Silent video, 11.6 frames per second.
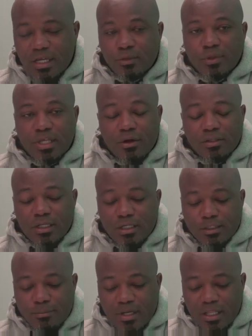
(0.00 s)
and without
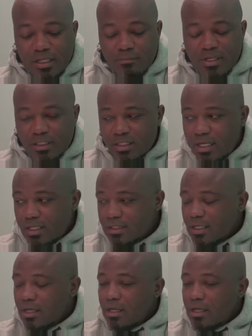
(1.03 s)
spelling mistakes.